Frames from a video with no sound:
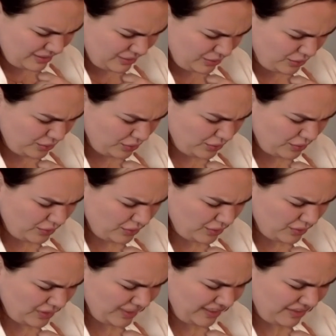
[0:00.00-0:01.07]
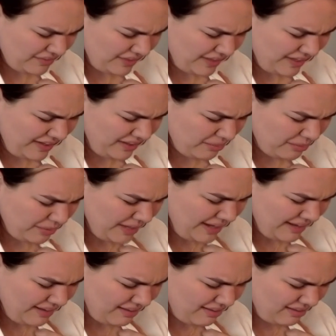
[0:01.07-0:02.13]
Inviting in
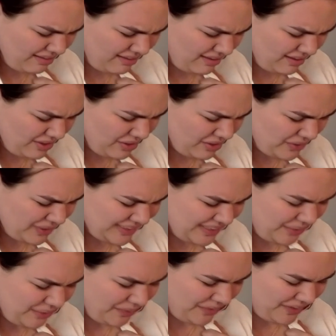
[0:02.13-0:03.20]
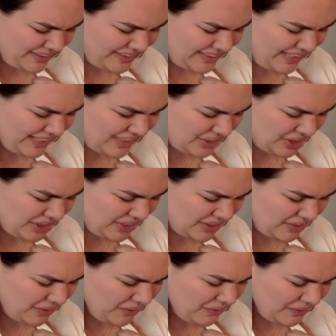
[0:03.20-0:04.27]
breath, noticing where there is tension or
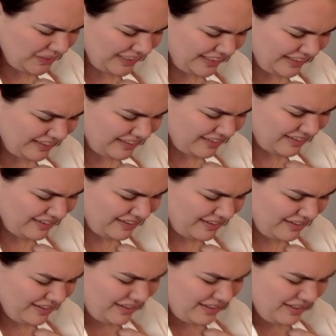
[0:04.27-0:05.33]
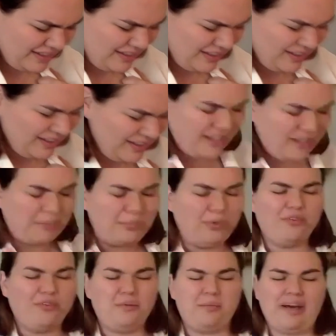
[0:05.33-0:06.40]
holding. Then
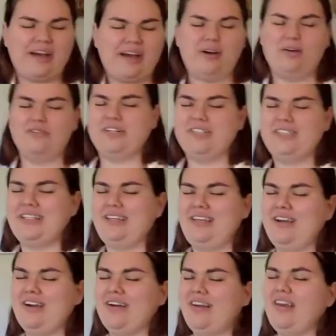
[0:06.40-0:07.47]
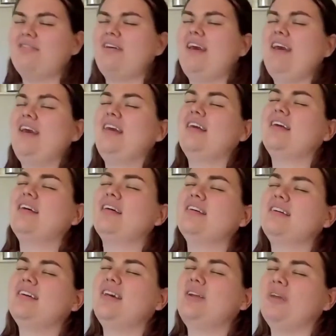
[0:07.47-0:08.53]
moving back over to caregiving,
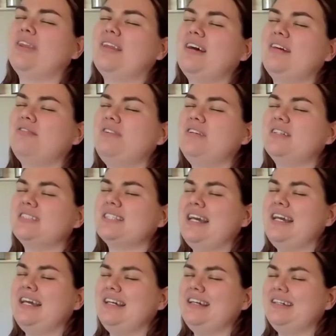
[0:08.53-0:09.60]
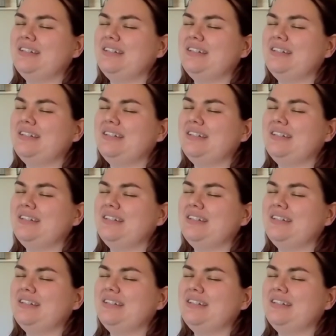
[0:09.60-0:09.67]
what that feels like.